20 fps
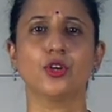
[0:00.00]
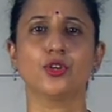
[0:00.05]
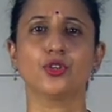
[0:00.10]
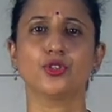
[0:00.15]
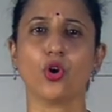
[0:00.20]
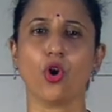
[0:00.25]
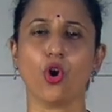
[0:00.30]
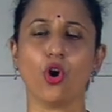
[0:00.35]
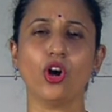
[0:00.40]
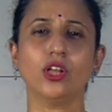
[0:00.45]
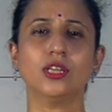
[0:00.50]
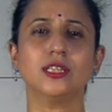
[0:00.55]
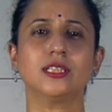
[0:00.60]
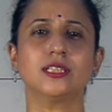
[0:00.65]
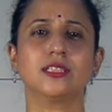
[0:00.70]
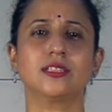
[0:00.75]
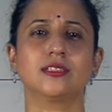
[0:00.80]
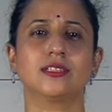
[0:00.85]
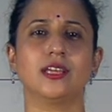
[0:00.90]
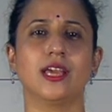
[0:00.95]
So all
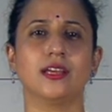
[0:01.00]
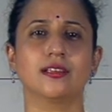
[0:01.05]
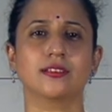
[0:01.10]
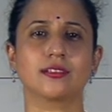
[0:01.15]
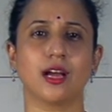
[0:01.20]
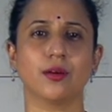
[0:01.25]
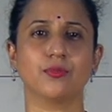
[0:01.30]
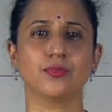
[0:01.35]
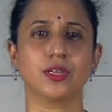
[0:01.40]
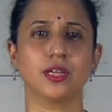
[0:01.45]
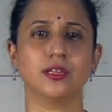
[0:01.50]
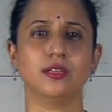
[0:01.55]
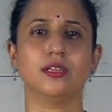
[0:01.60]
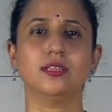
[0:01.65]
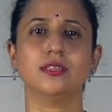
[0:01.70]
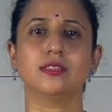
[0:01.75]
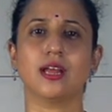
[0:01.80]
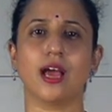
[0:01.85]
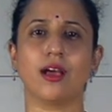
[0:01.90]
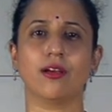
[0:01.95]
these things comes
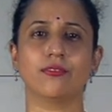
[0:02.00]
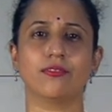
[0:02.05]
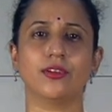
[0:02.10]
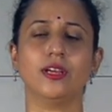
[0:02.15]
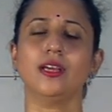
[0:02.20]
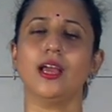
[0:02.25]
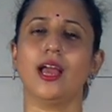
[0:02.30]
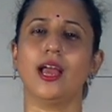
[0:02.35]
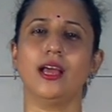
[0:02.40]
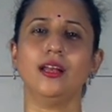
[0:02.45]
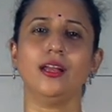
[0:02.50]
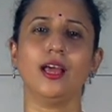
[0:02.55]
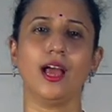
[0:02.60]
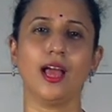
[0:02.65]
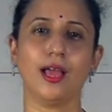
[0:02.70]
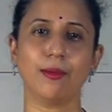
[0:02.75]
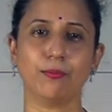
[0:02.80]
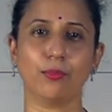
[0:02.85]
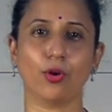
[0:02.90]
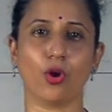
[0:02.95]
under staffing and
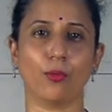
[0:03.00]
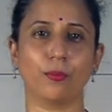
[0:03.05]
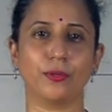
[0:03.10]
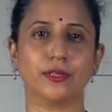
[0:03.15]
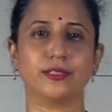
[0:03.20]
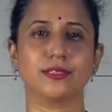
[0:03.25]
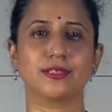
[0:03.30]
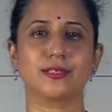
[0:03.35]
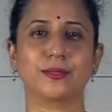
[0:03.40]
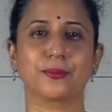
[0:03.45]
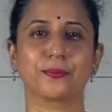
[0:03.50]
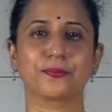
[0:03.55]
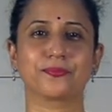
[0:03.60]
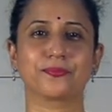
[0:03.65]
employment.